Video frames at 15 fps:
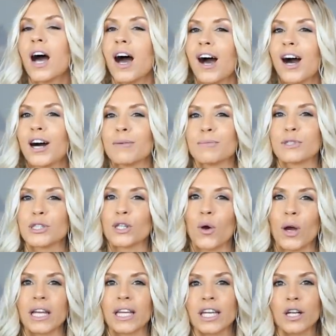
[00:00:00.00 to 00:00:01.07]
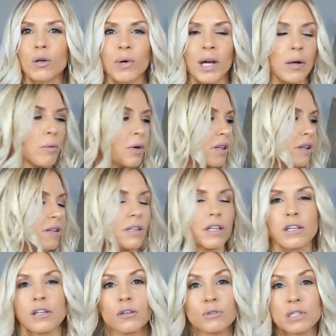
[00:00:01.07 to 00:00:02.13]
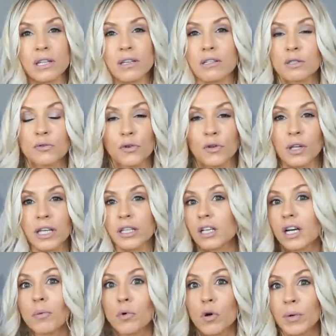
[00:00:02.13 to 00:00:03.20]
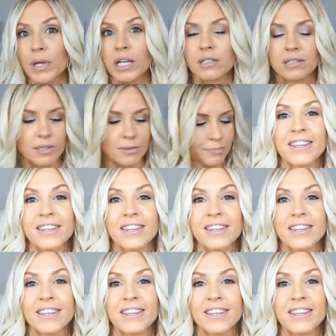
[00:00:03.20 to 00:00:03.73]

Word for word: Um, so I can get away with using this for like a couple weeks.